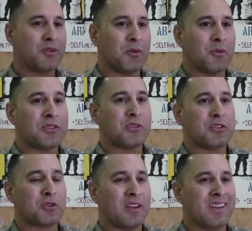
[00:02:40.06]
when we went through the
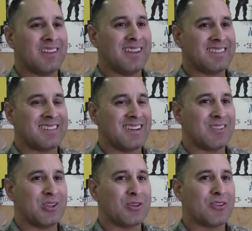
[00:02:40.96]
training at
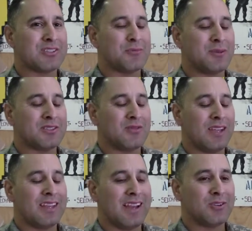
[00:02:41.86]
the University of
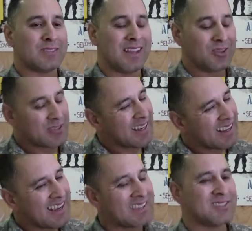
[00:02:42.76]
Pennsylvania, I was kind
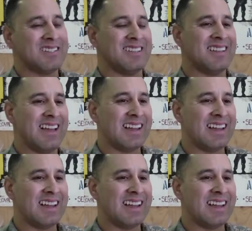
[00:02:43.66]
of hesitant.